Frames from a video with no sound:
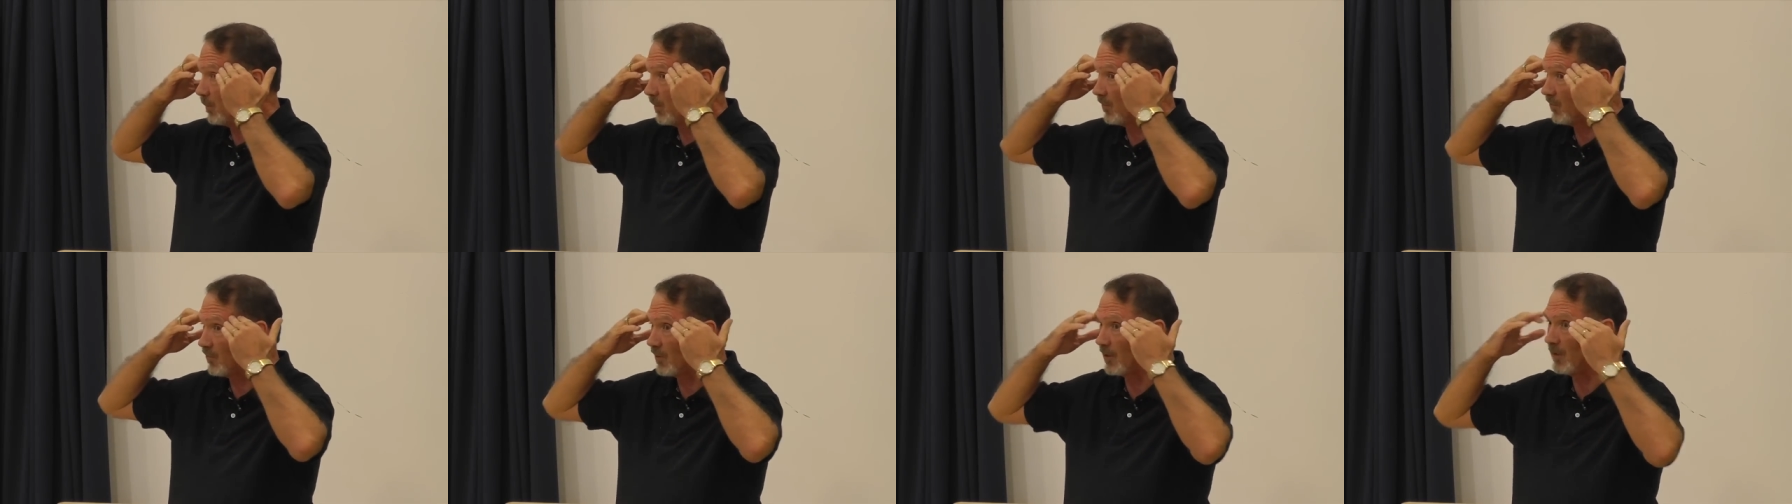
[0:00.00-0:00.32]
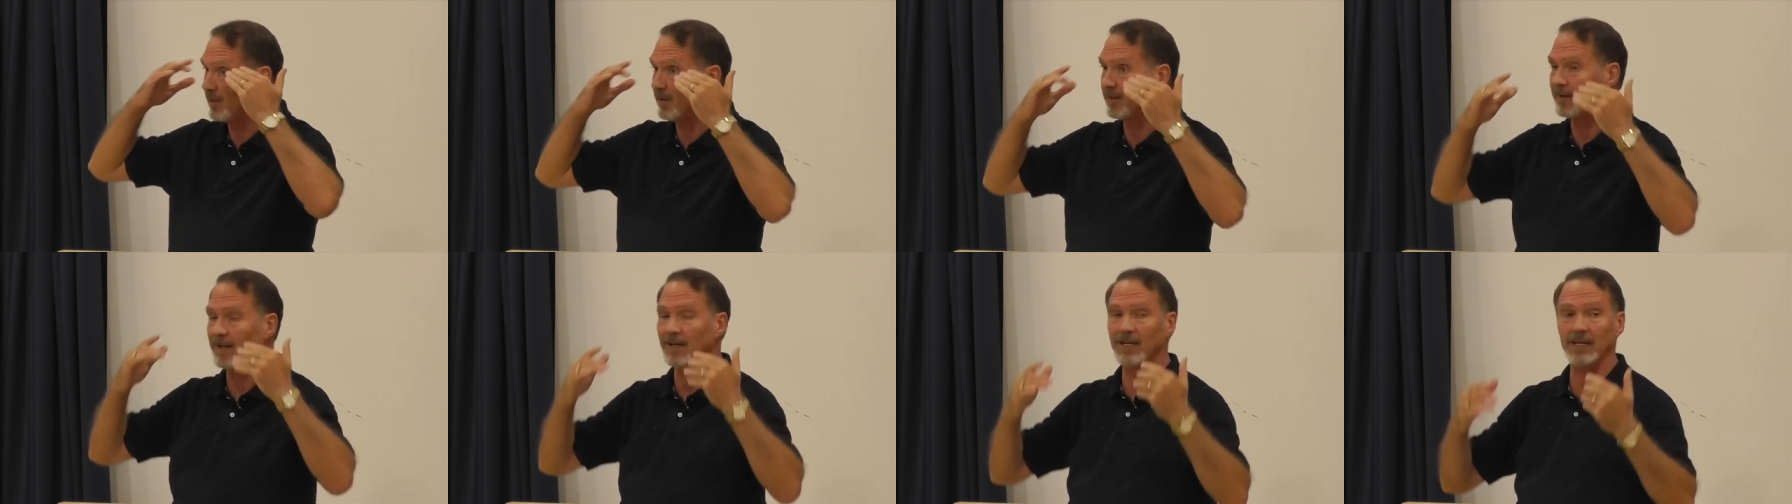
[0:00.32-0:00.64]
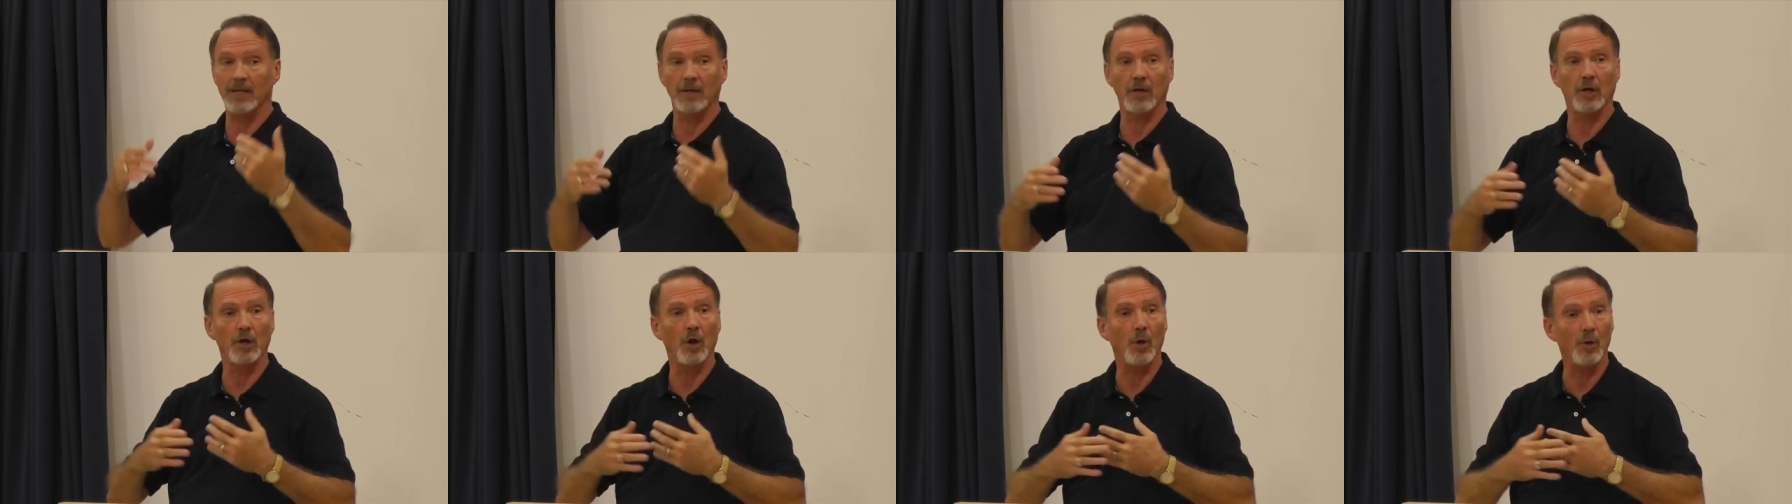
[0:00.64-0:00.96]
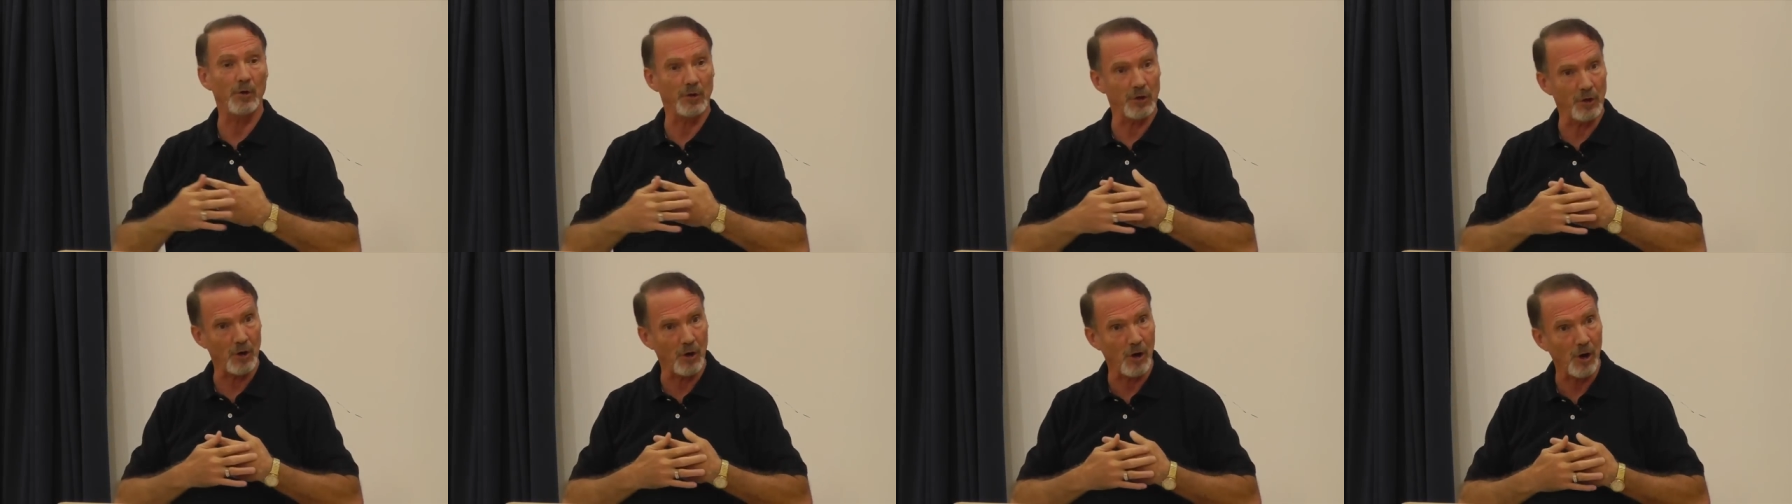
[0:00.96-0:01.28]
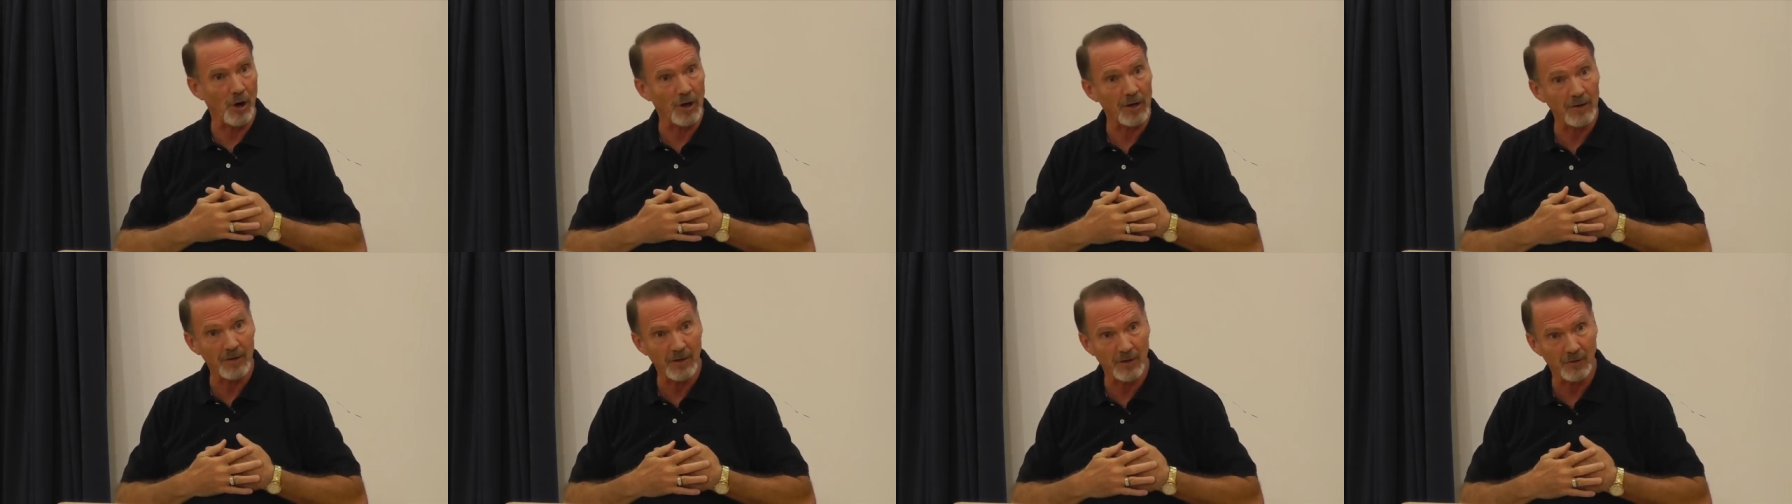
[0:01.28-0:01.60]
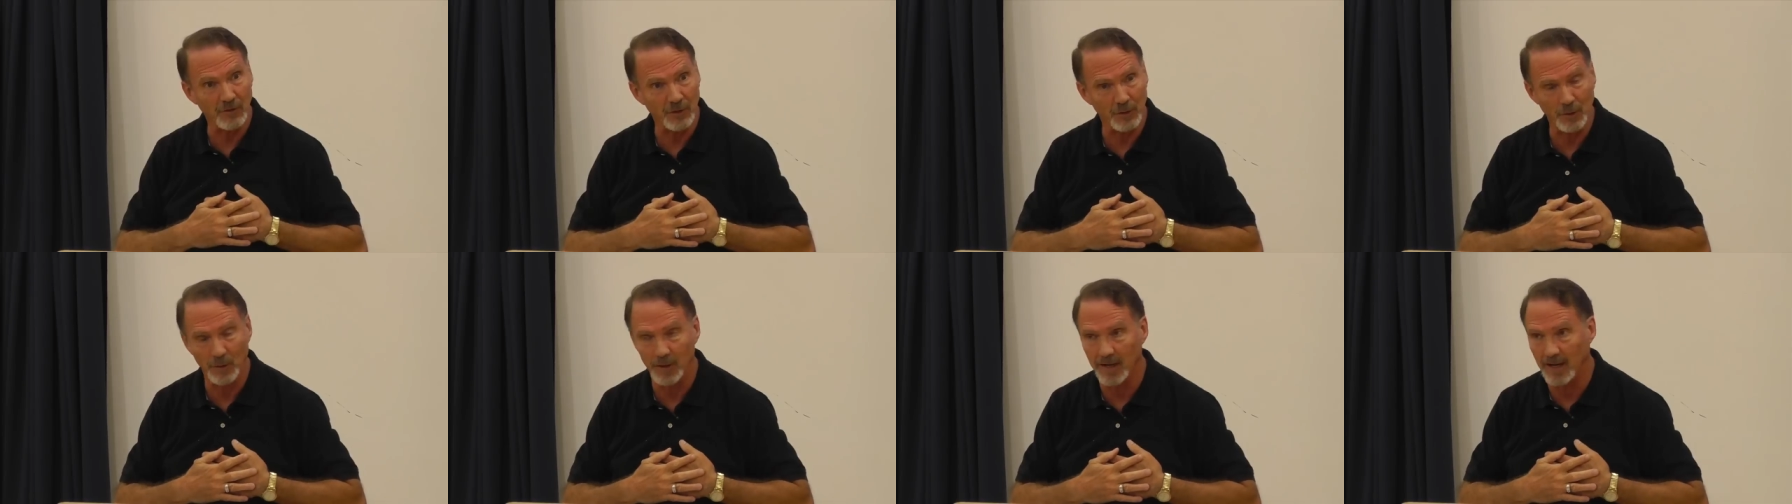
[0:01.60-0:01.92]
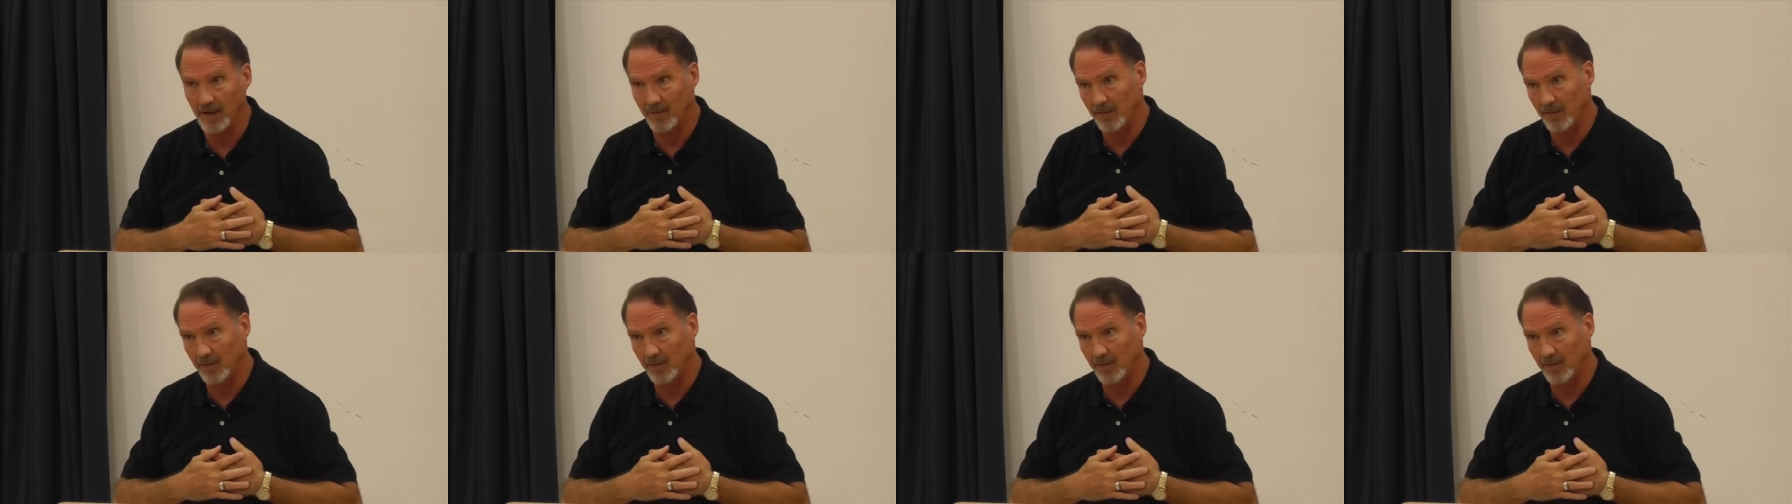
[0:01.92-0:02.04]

but see, you're going to need to know in your heart that you don't